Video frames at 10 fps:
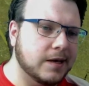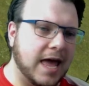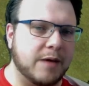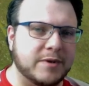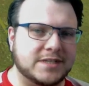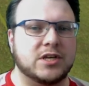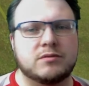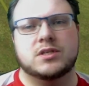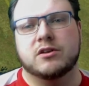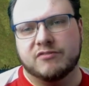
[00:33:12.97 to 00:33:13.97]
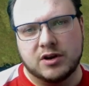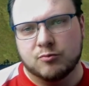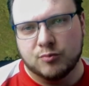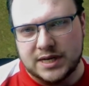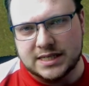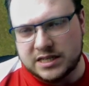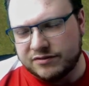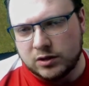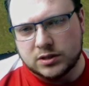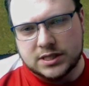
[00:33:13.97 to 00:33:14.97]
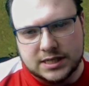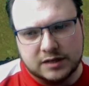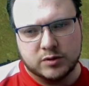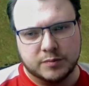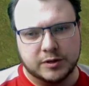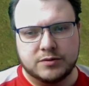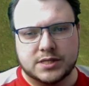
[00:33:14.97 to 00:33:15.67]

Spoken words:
MSU is going to find it really difficult to deal with the balloons,